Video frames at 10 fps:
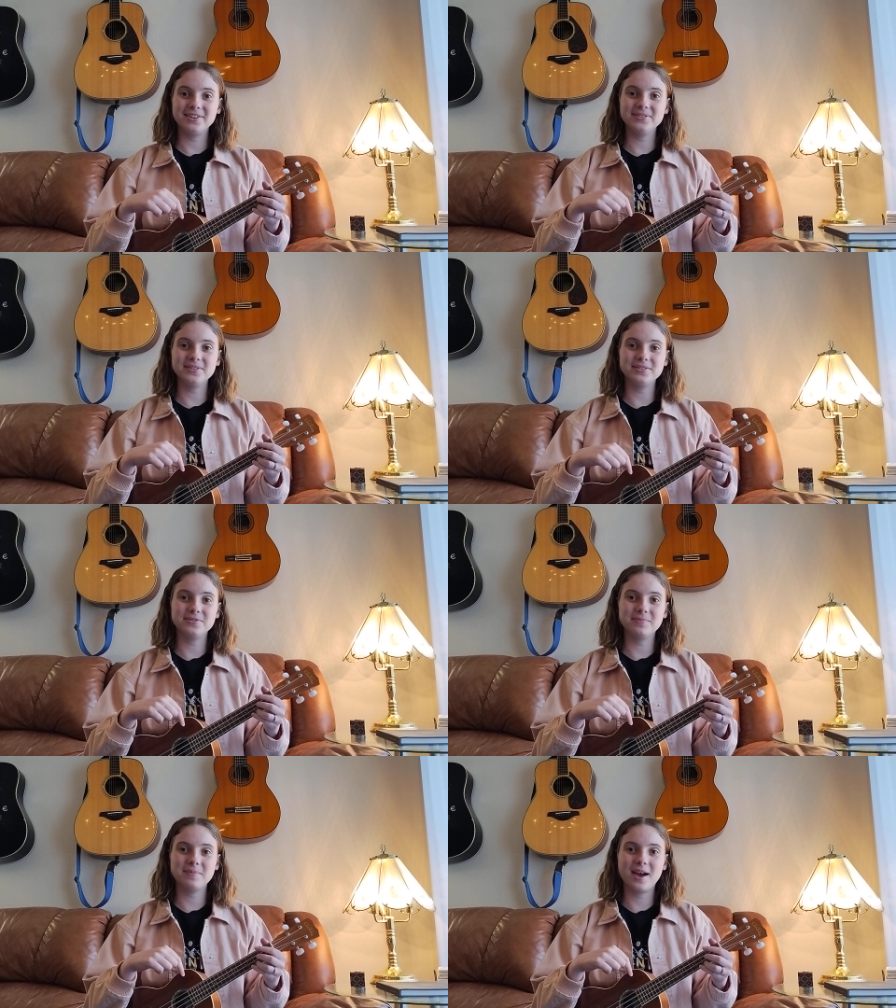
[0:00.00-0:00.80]
here's the
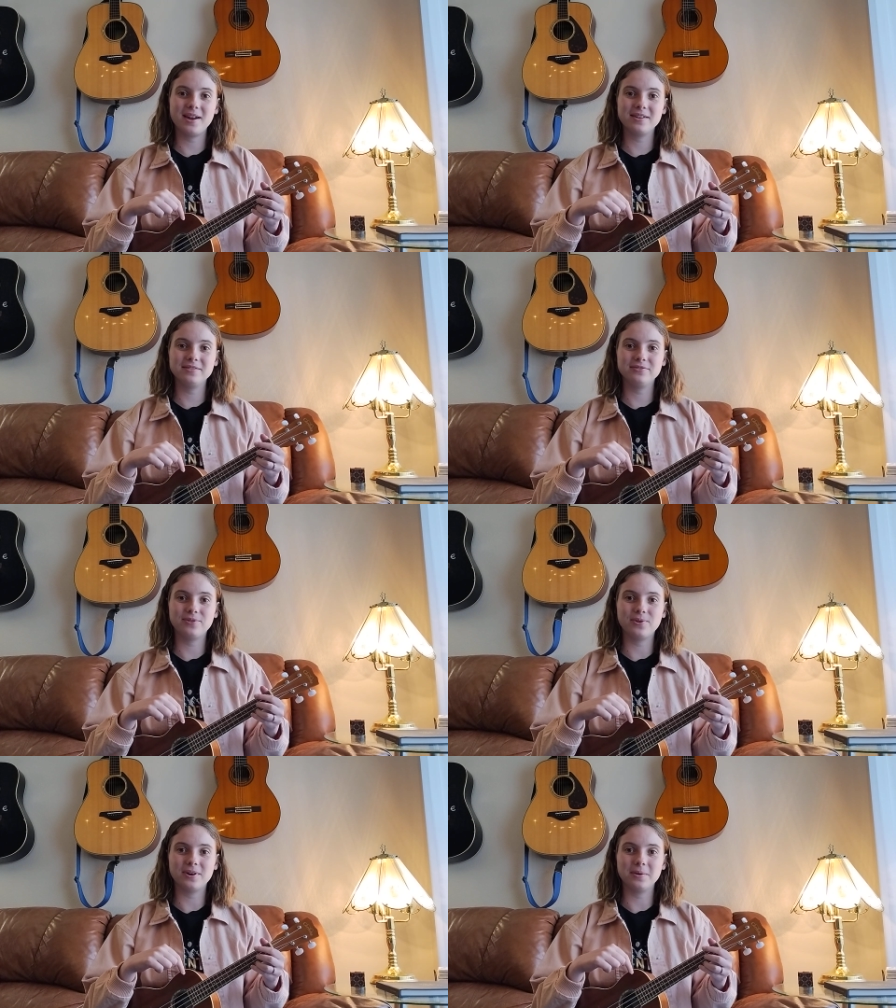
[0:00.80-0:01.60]
strum pattern
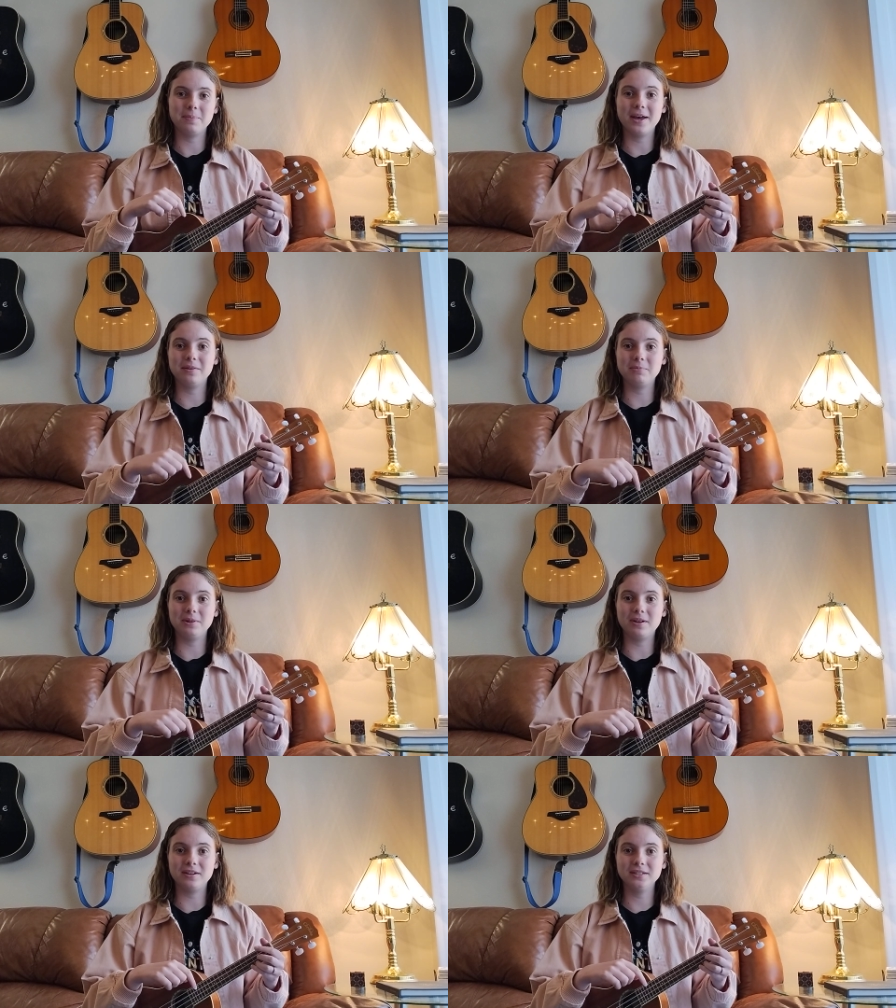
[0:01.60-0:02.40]
for Battel
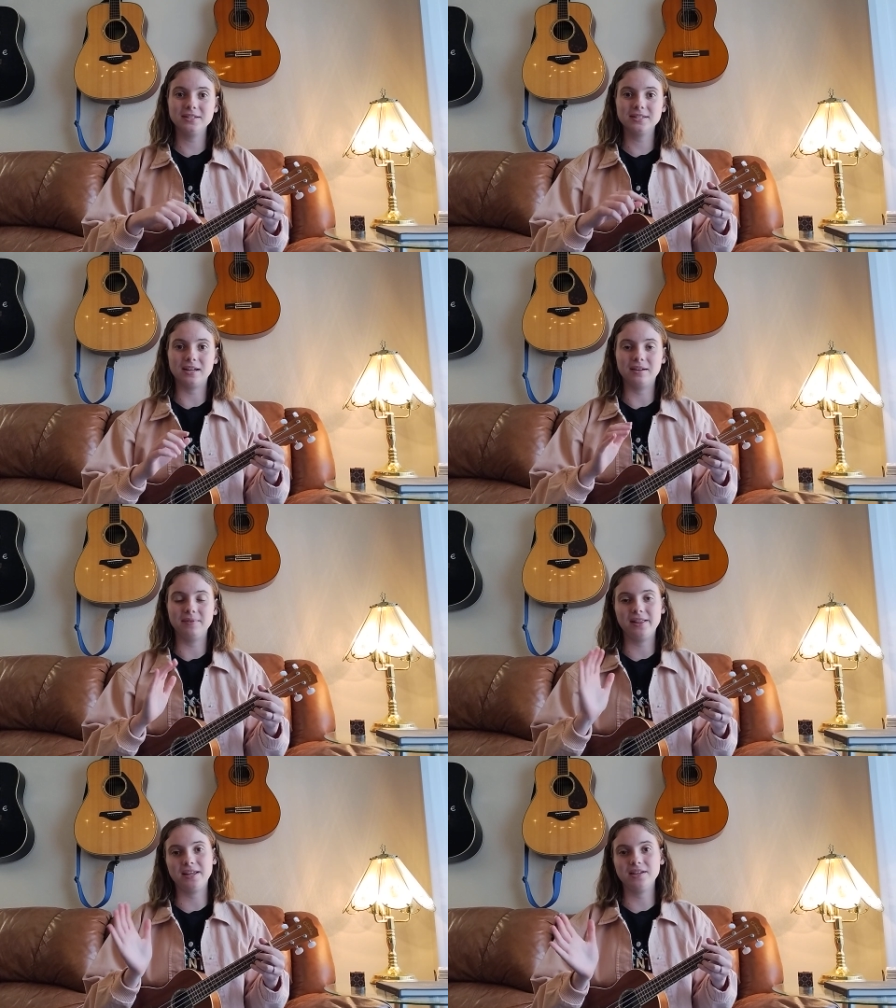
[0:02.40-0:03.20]
Belongs
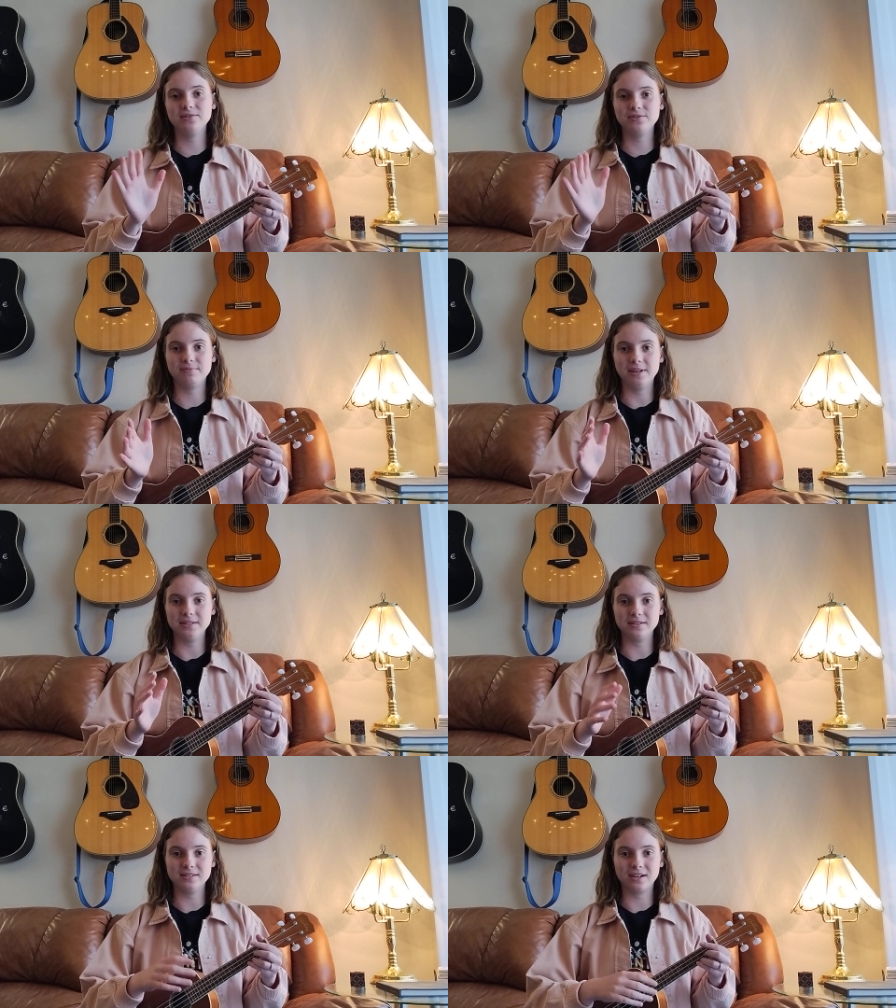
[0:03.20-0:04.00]
in the
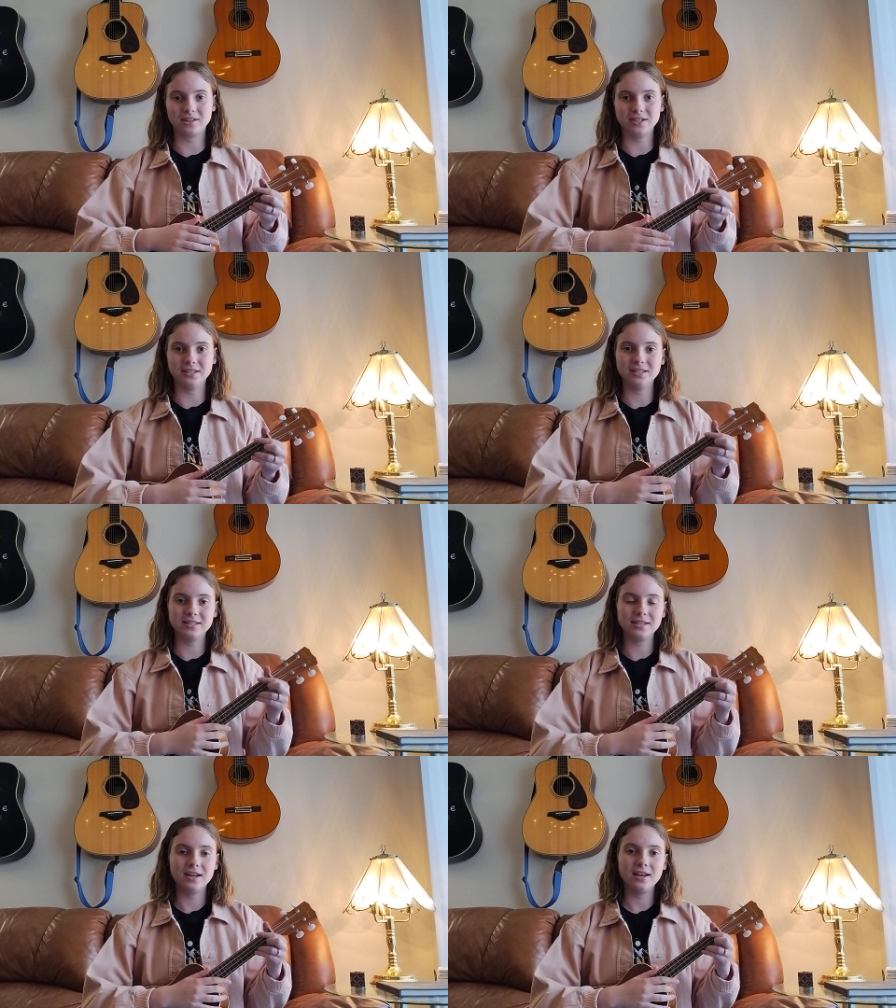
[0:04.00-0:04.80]
instrumental
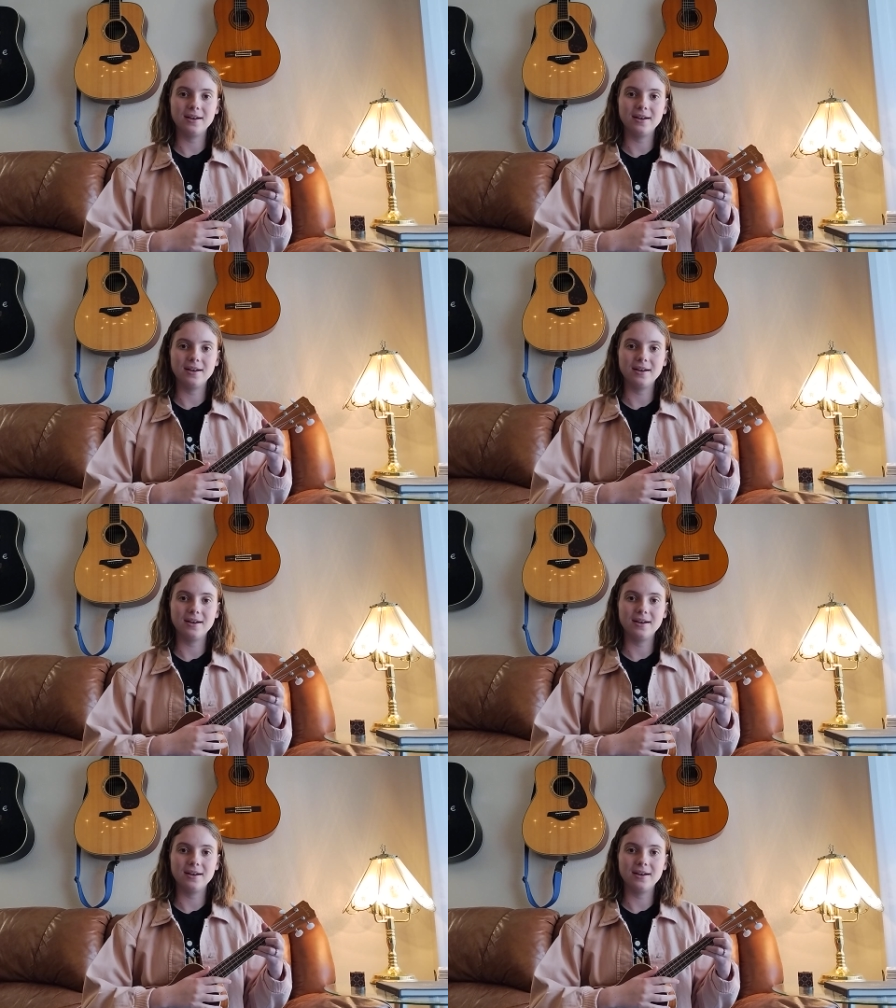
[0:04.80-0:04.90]
sections.